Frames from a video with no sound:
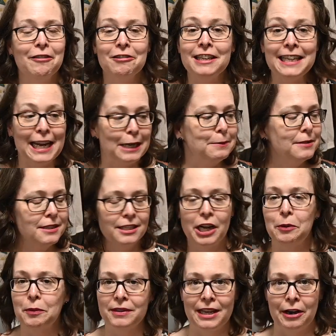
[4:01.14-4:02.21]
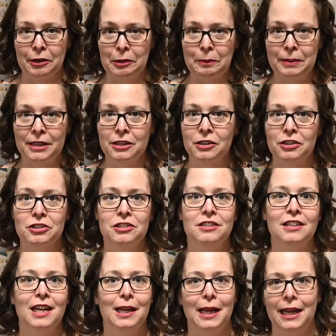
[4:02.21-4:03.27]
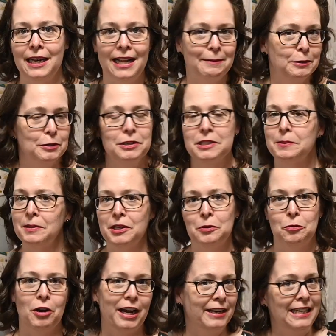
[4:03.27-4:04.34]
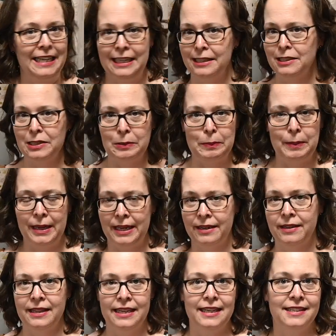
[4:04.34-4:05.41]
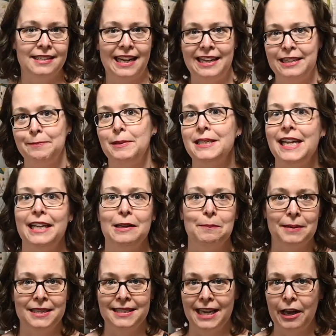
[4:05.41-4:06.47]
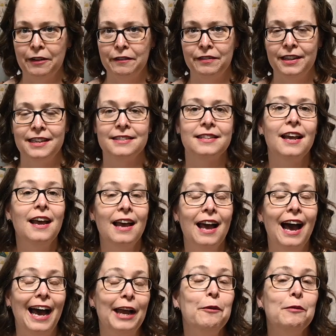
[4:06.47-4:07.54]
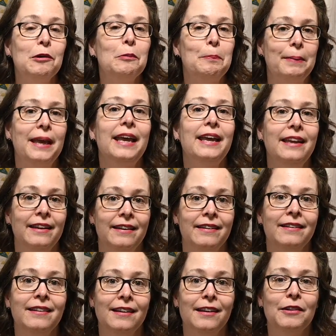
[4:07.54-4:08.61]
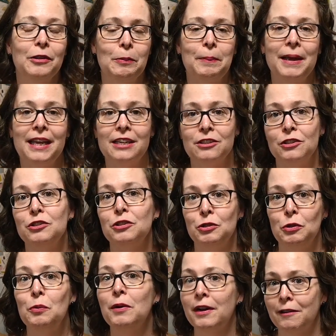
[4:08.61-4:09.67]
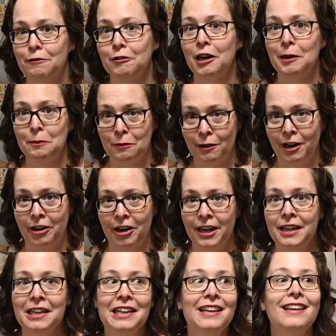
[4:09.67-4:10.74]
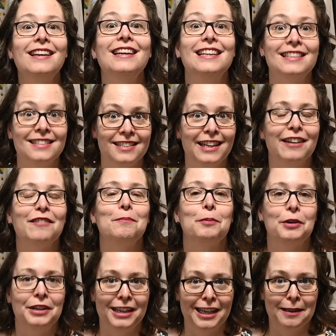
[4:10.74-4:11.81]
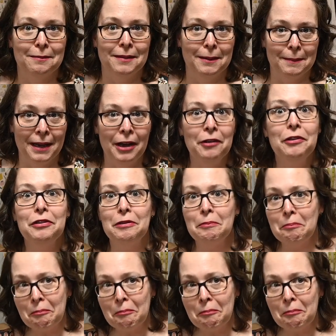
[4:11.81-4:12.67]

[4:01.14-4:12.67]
really am stuck without a pincushion and I'm doing something where I need to pin things, I need to be taking pins out of things, I will pin the pin to whatever I'm wearing instead of putting it in my mouth.